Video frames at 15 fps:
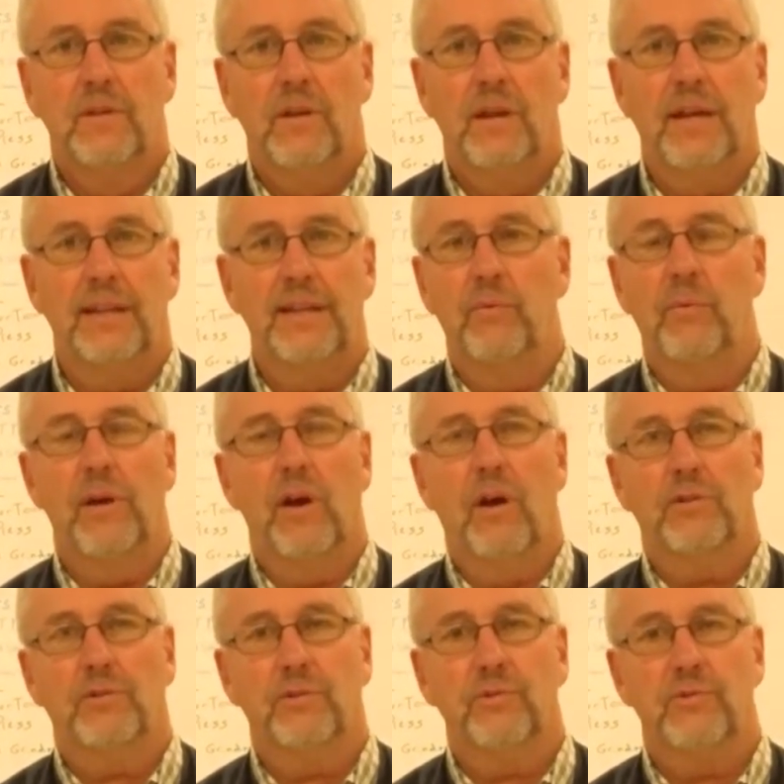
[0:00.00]
And then we
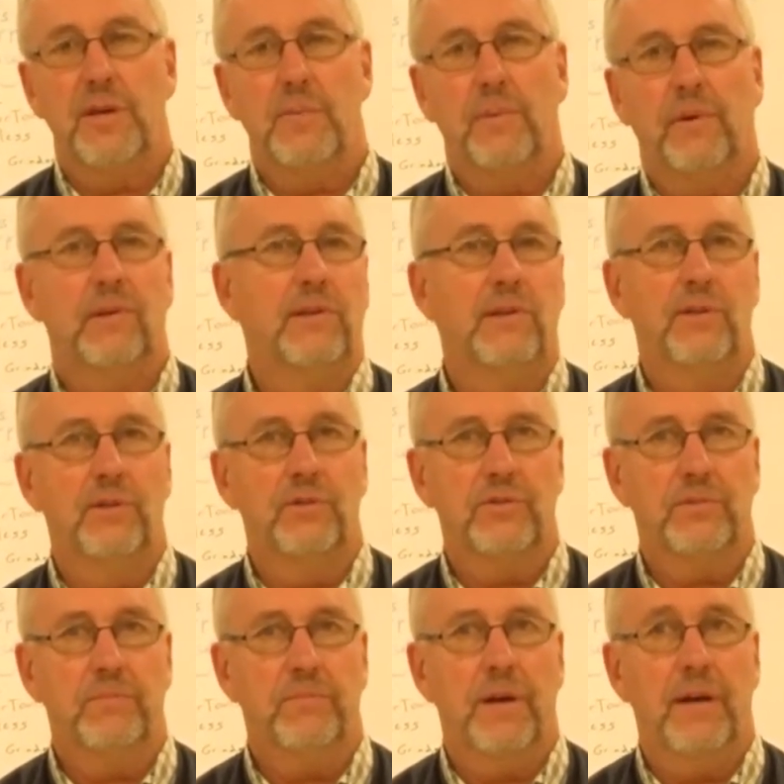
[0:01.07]
also typically do
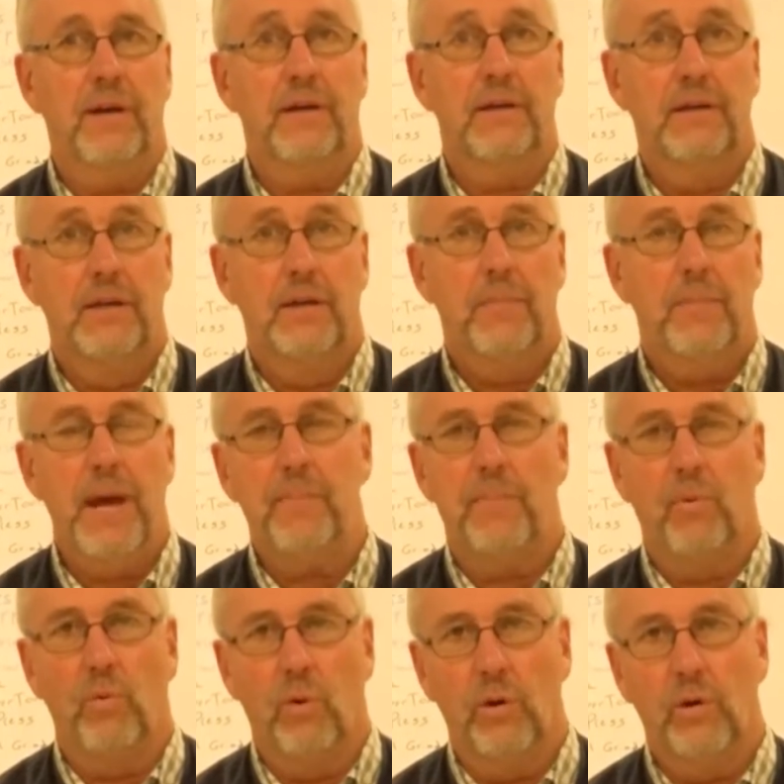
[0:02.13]
some
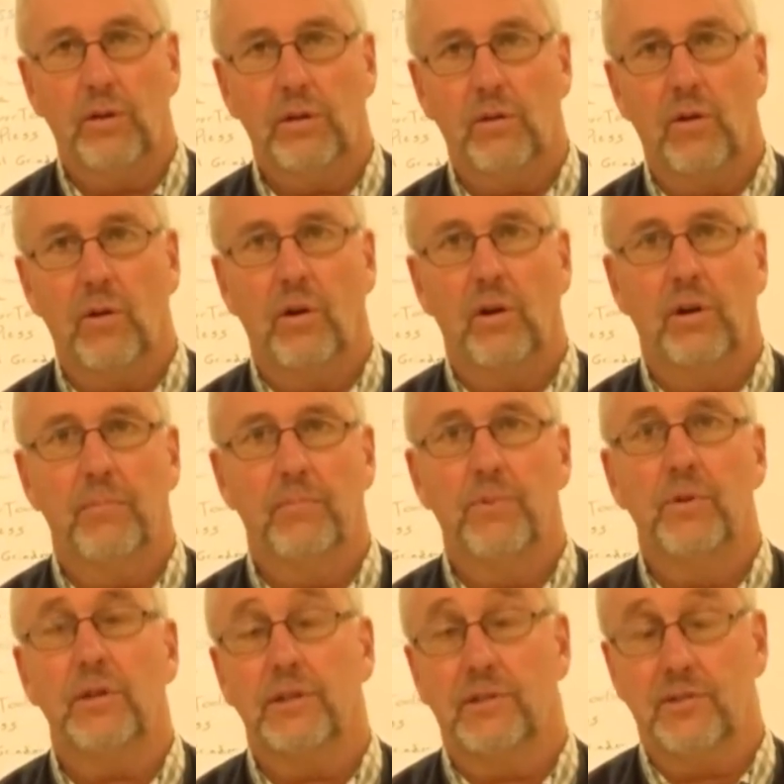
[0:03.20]
paperwork or
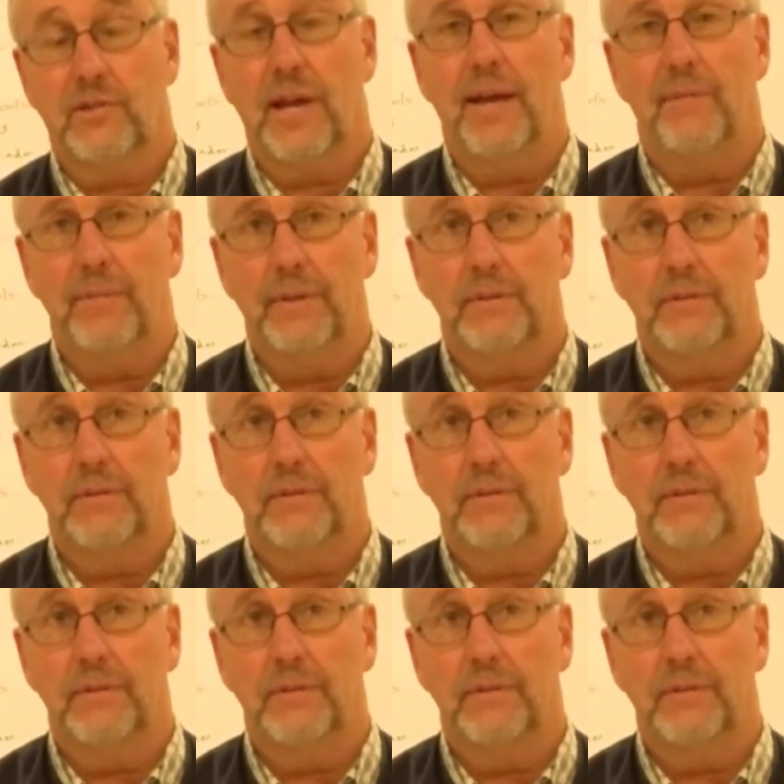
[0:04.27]
book assignments.